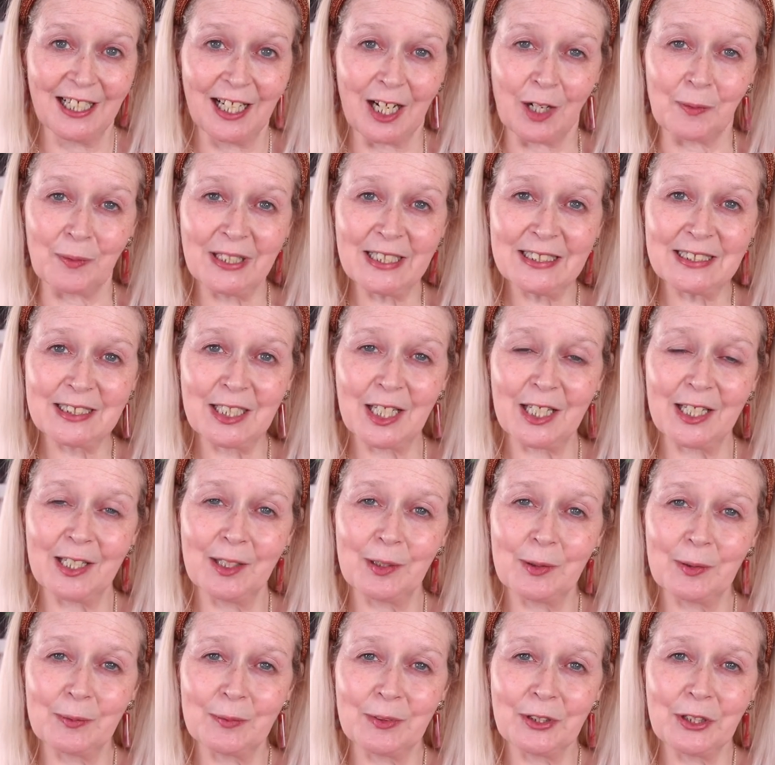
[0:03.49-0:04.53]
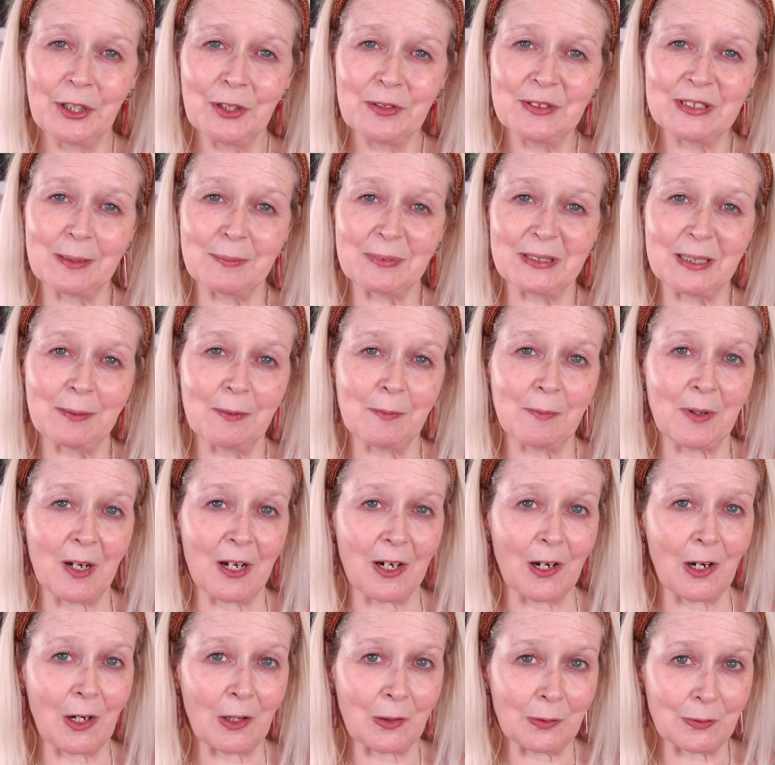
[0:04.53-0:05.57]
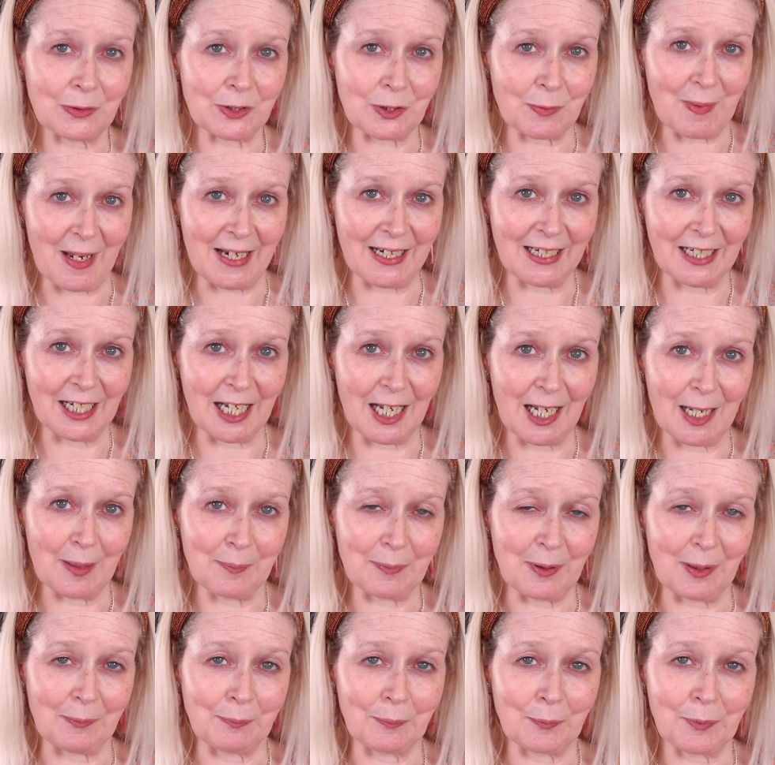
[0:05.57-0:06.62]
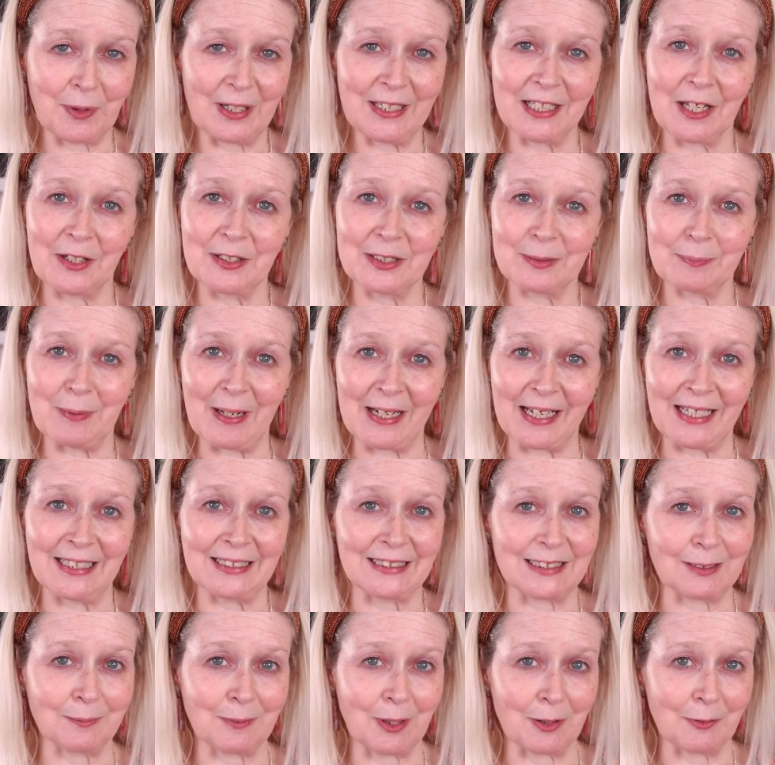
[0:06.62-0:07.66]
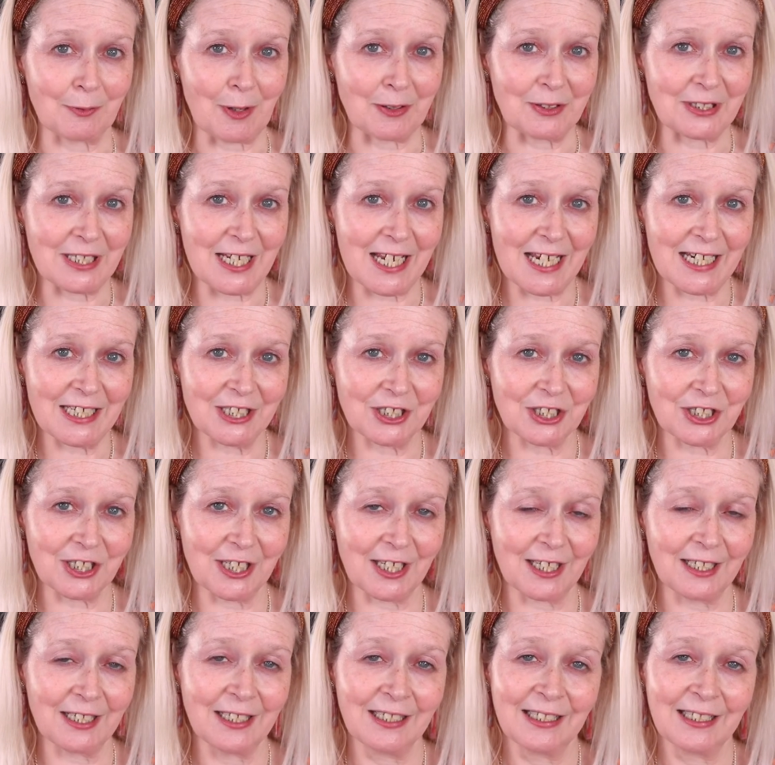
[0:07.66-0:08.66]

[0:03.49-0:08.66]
I wanted to use up some of my older makeup and bring those back into my rotation.